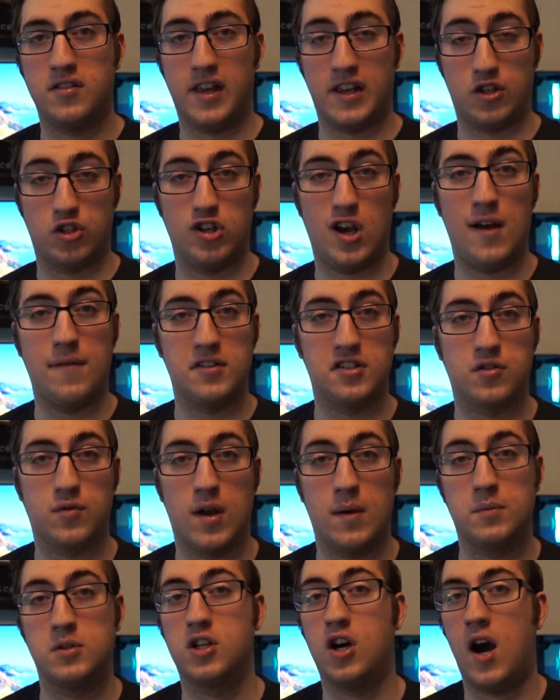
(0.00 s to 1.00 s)
like
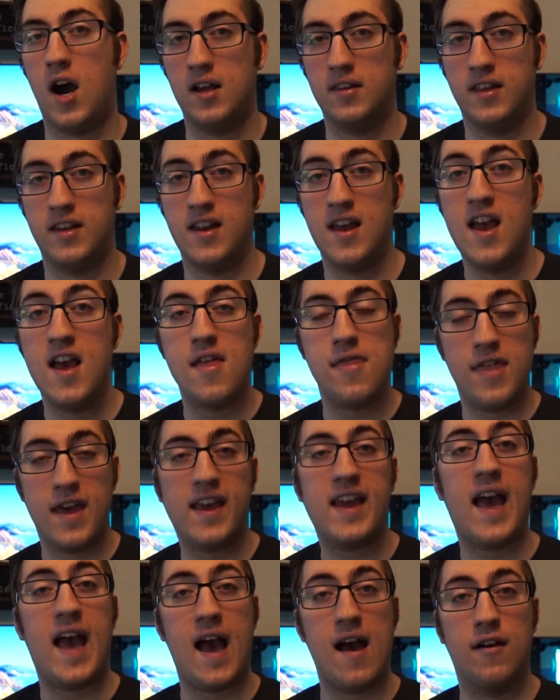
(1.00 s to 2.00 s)
JavaScript, Kotlin, they
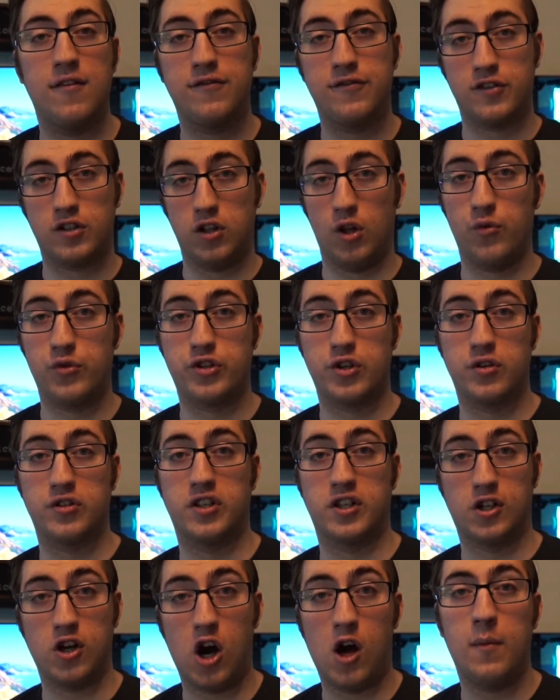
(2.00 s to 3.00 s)
have closures
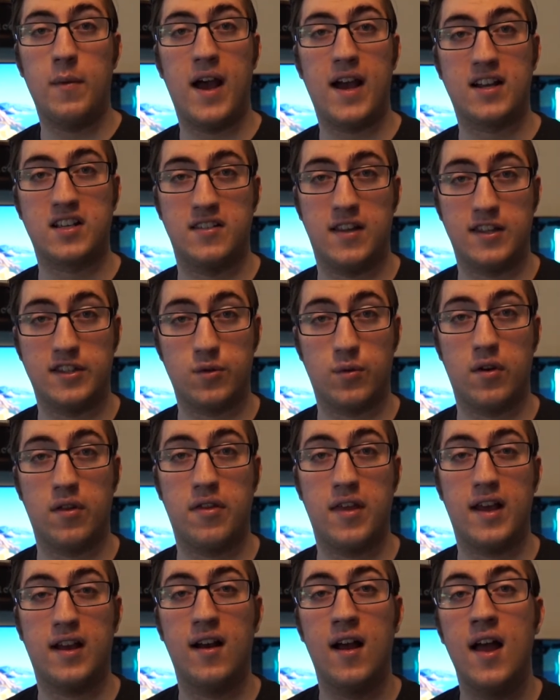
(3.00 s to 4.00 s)
and callbacks and that sort of
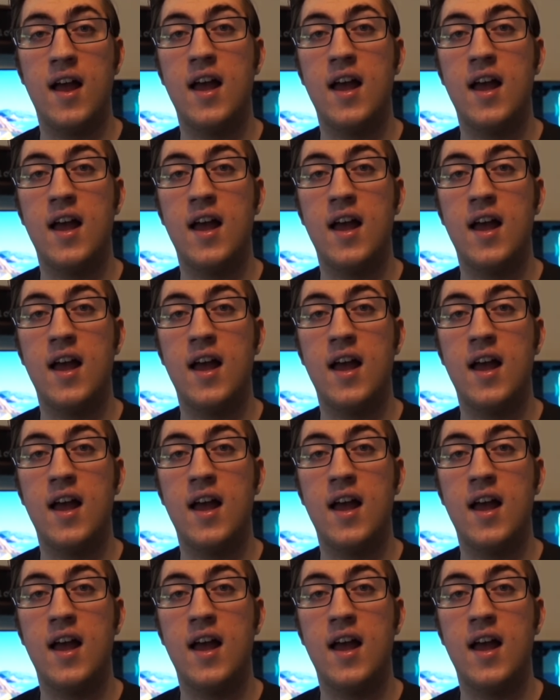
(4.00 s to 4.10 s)
thing.